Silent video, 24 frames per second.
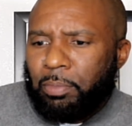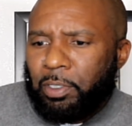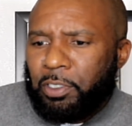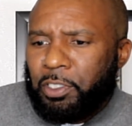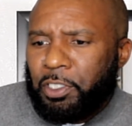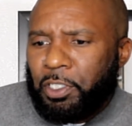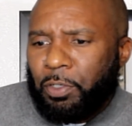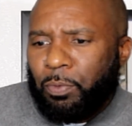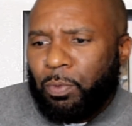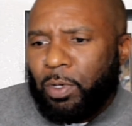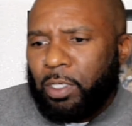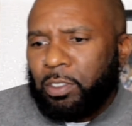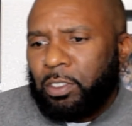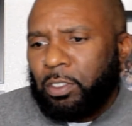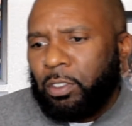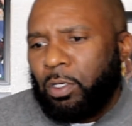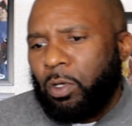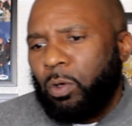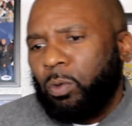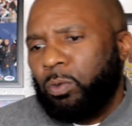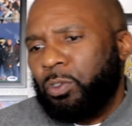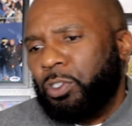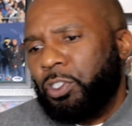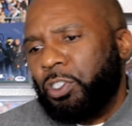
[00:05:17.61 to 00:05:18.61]
But she wasn't
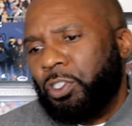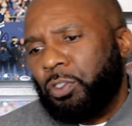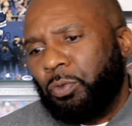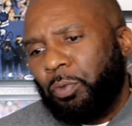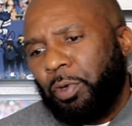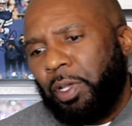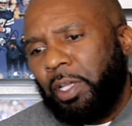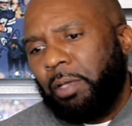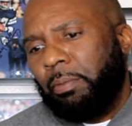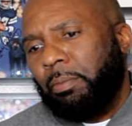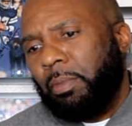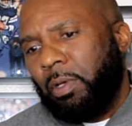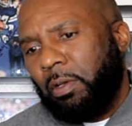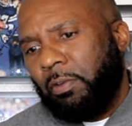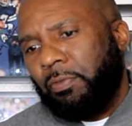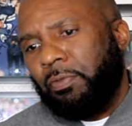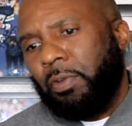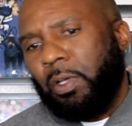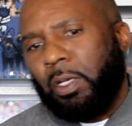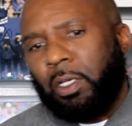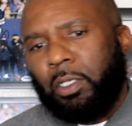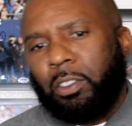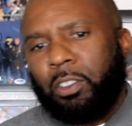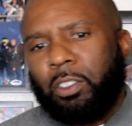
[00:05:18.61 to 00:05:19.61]
no street
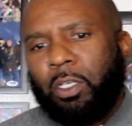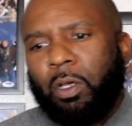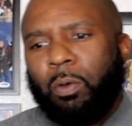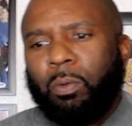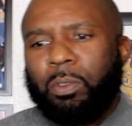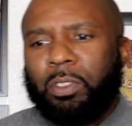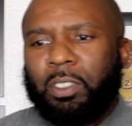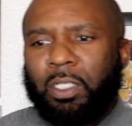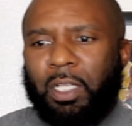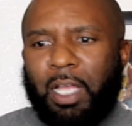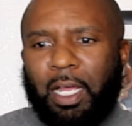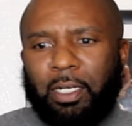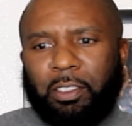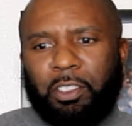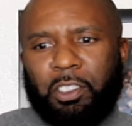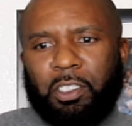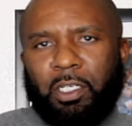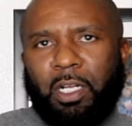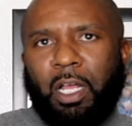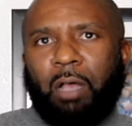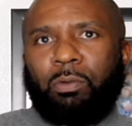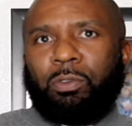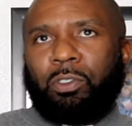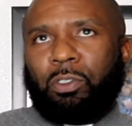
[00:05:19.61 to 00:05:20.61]
motherfucker. So it was a lot of
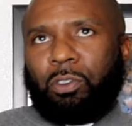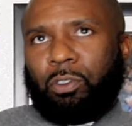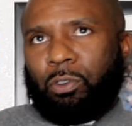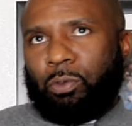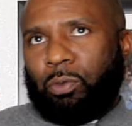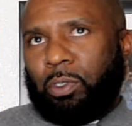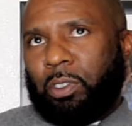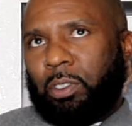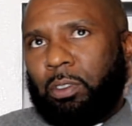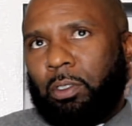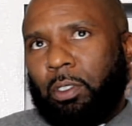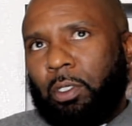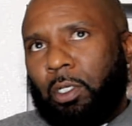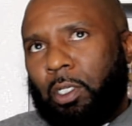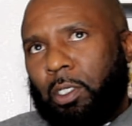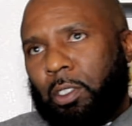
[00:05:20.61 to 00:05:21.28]
shit I was doing